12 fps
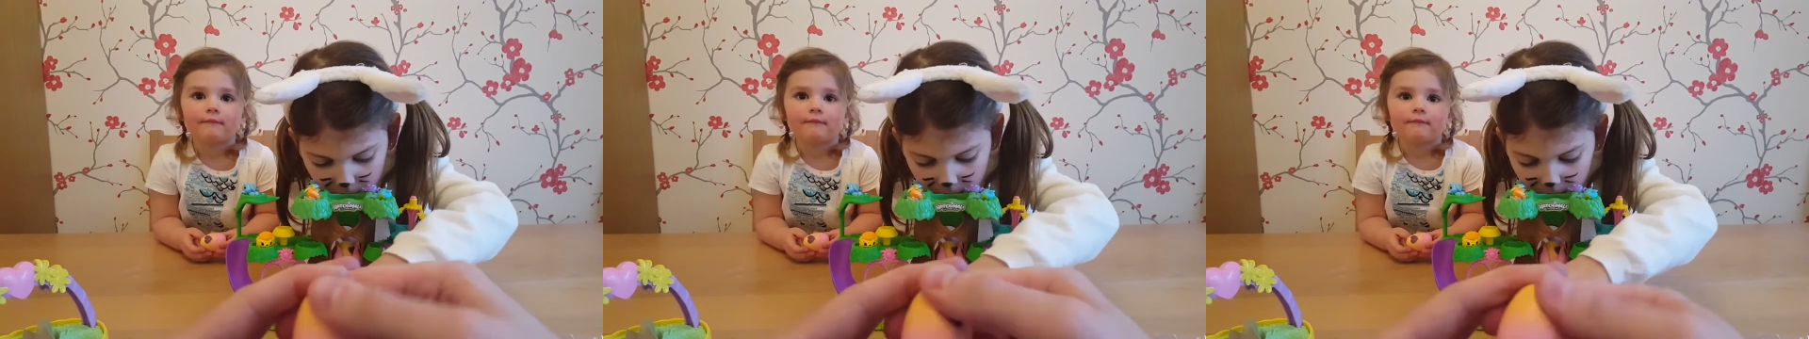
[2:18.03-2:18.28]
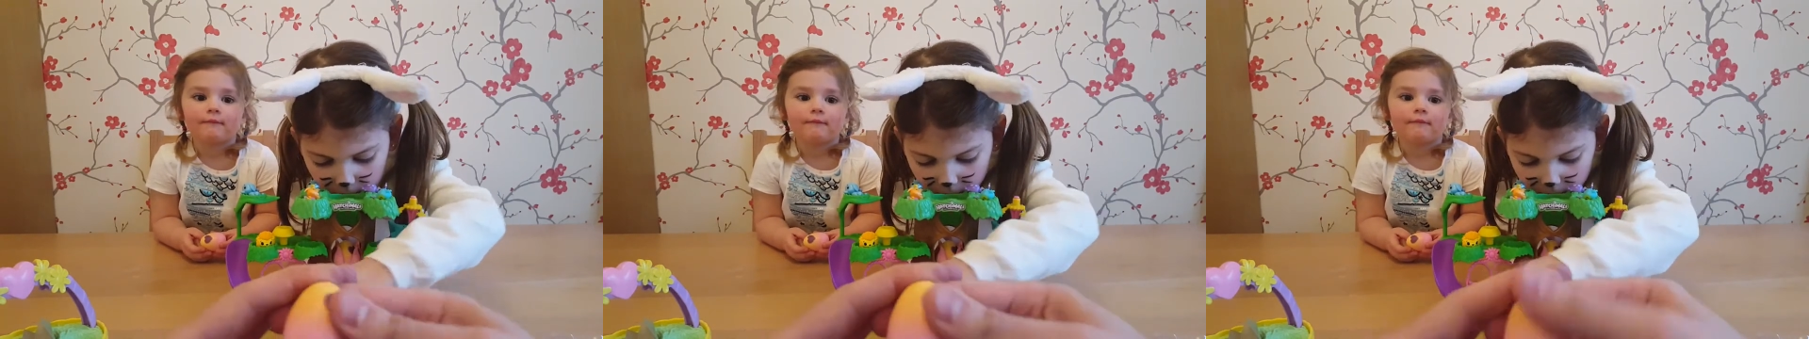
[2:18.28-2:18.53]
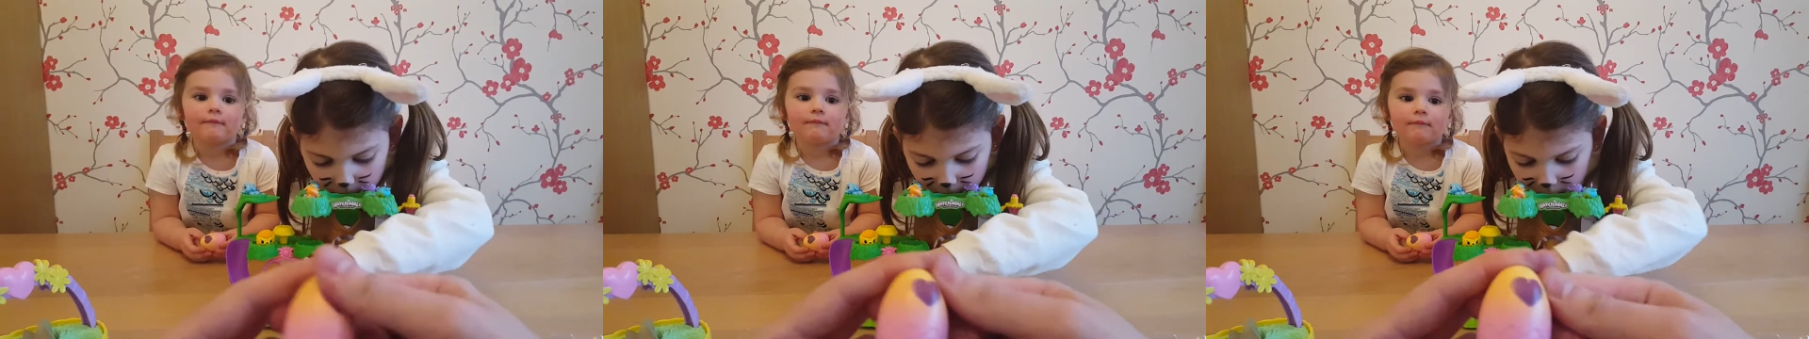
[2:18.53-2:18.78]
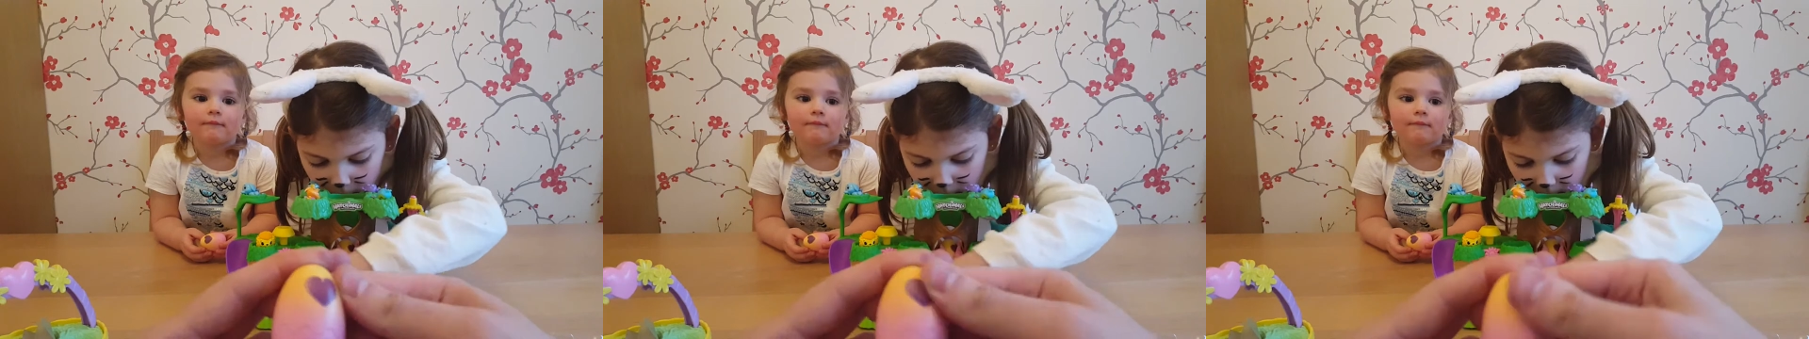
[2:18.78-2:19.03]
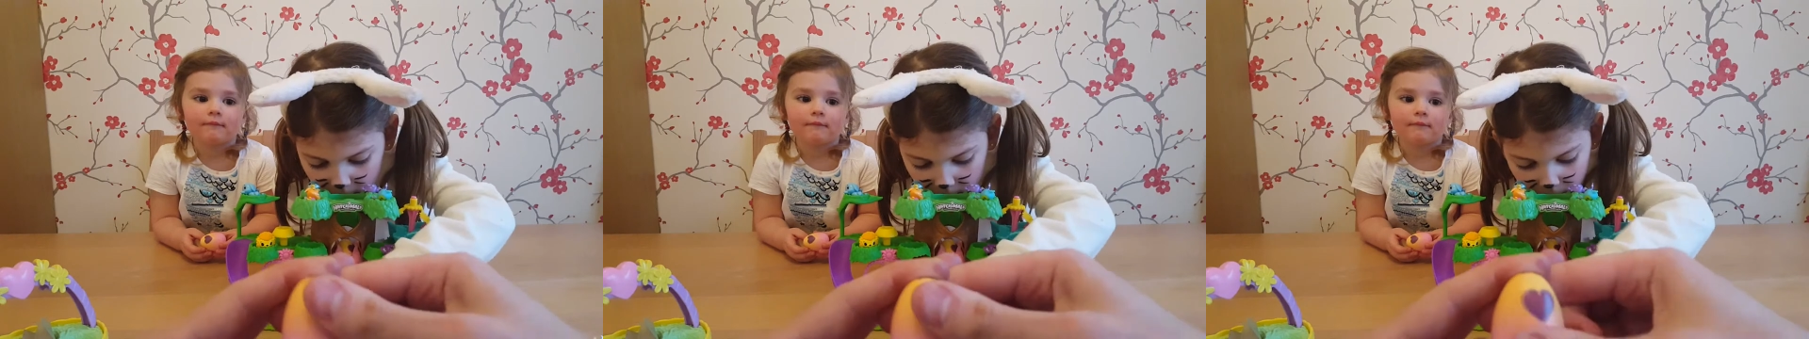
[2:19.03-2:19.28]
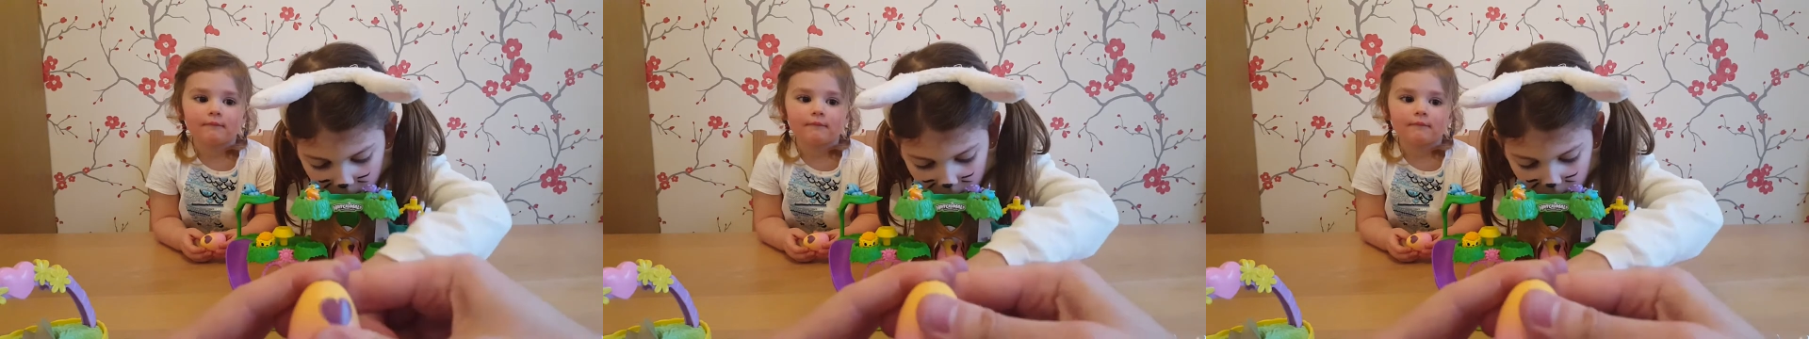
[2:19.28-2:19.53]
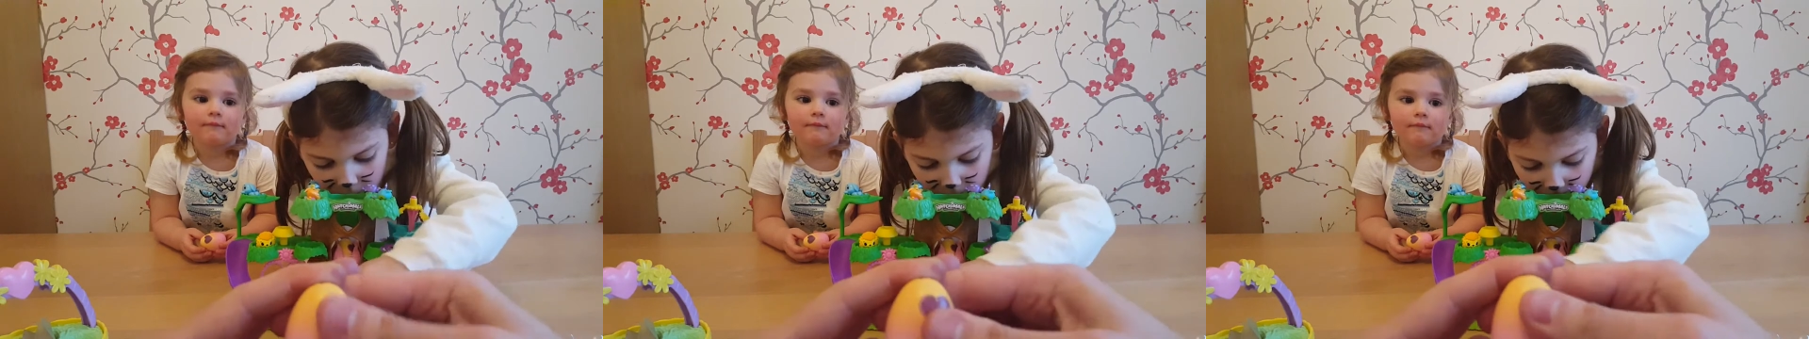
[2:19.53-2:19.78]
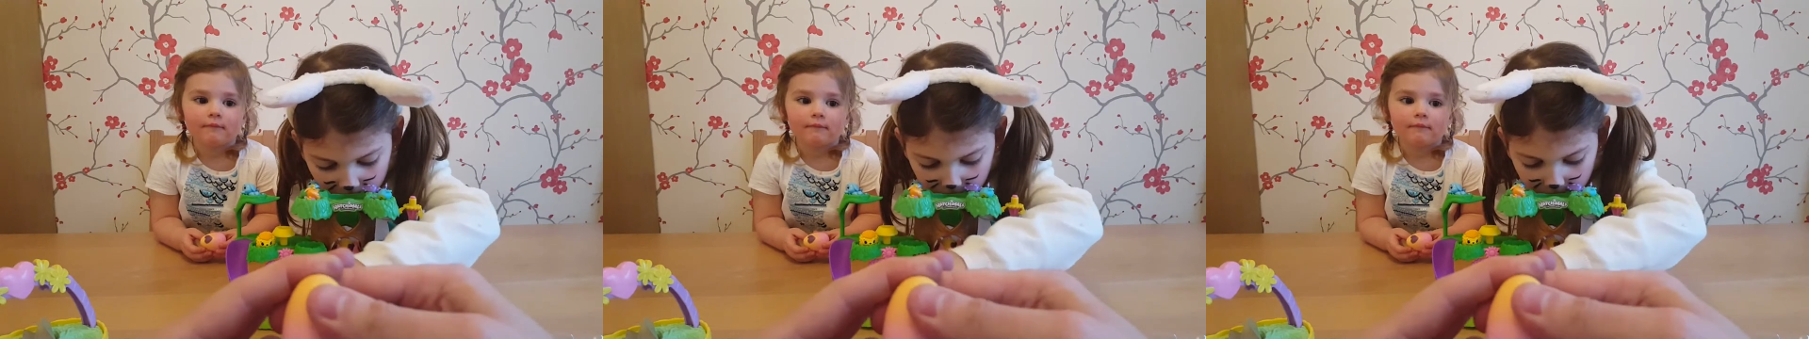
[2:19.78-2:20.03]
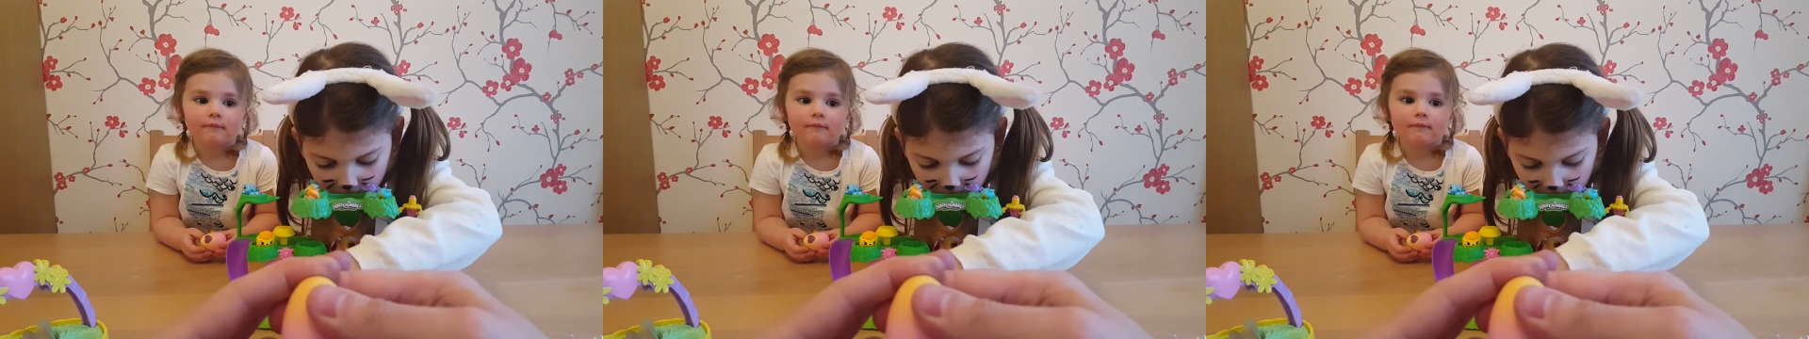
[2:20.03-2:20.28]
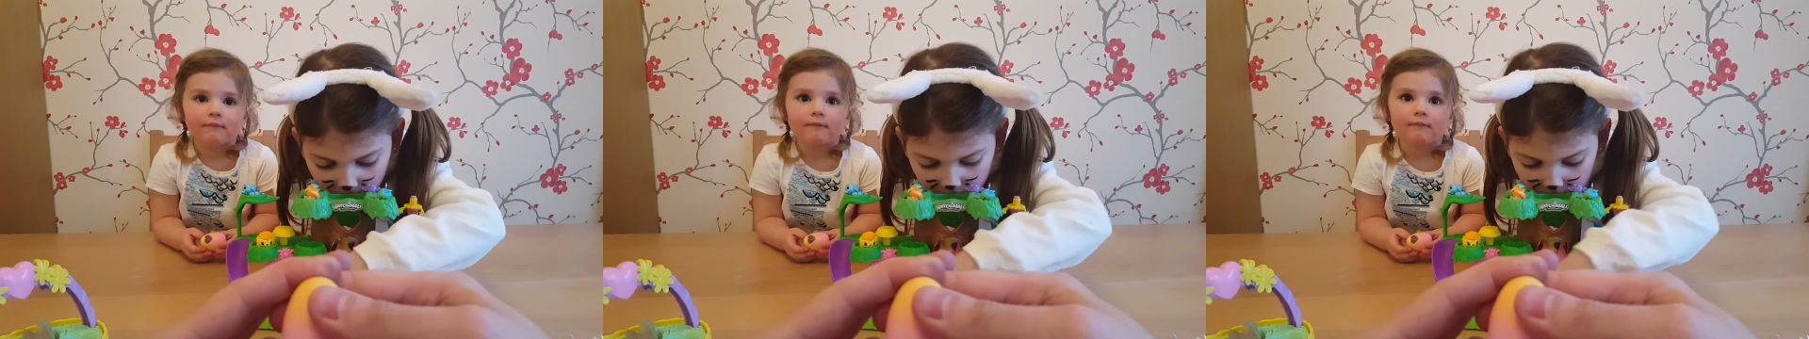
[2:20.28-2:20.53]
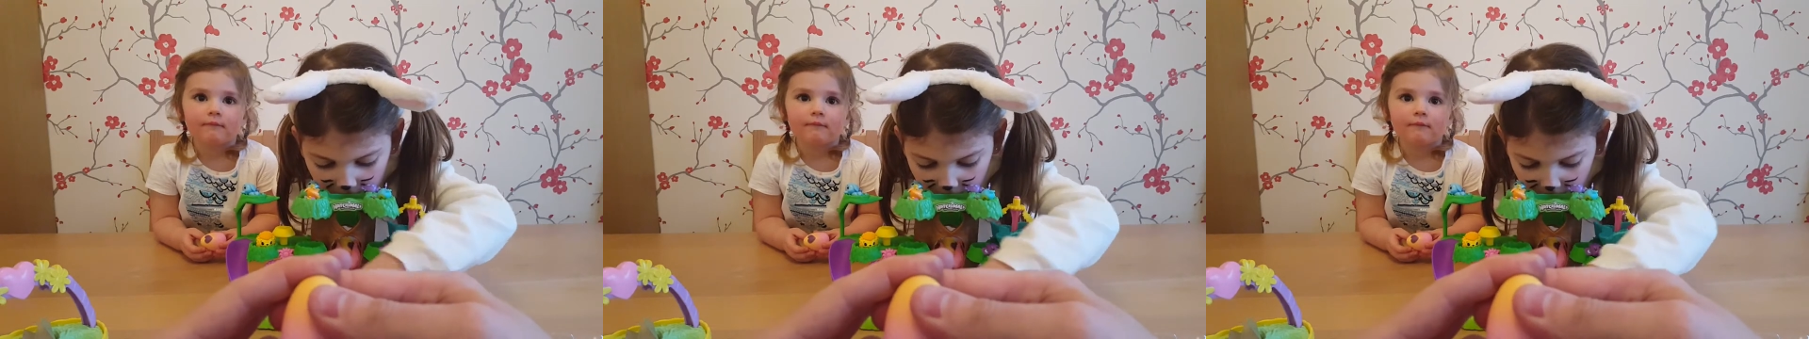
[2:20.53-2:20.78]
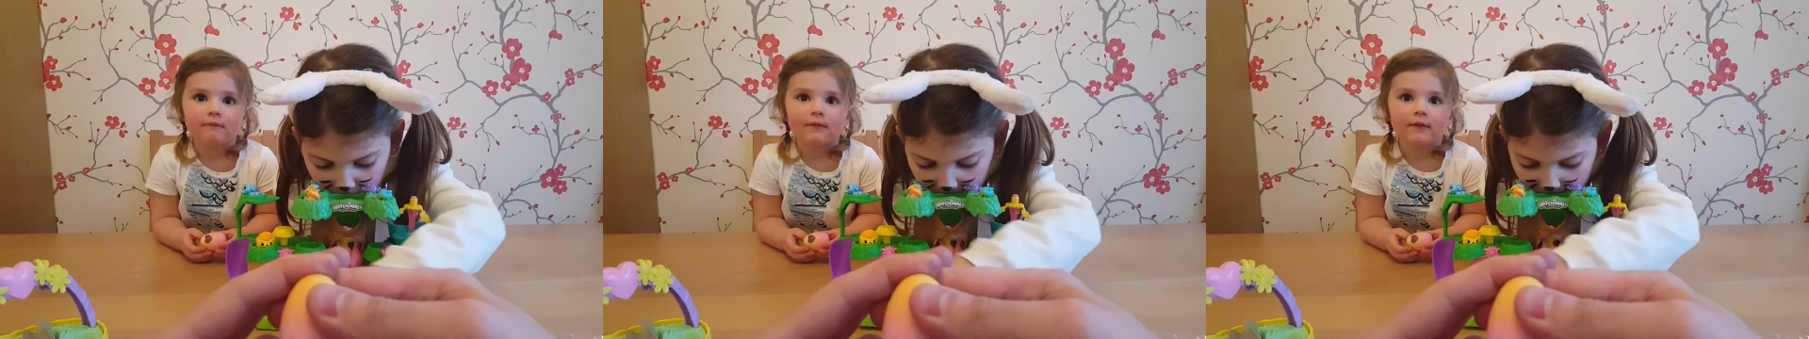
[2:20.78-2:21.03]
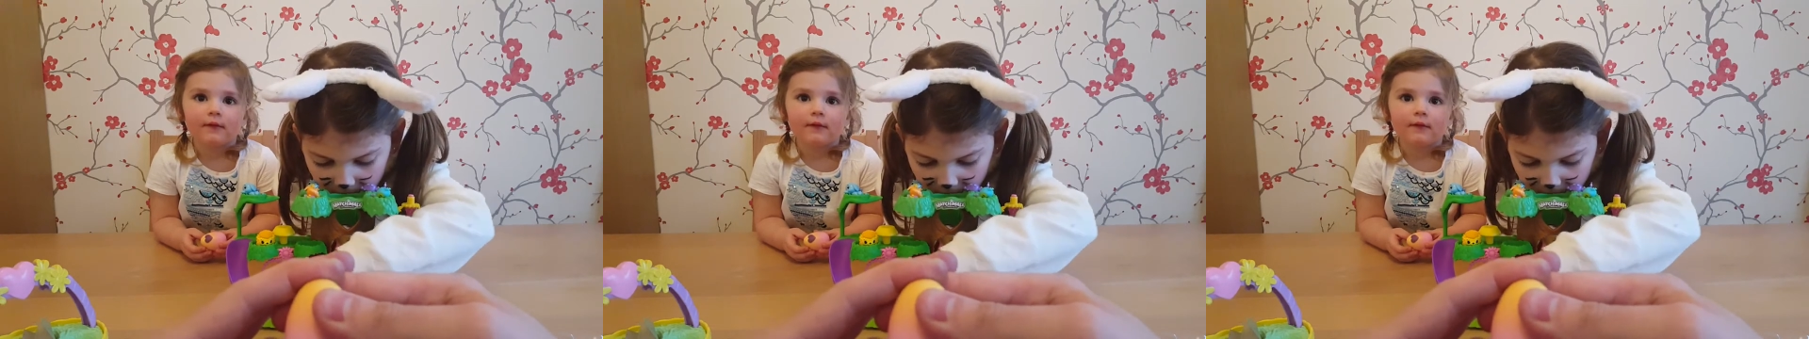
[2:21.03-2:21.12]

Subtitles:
(silence)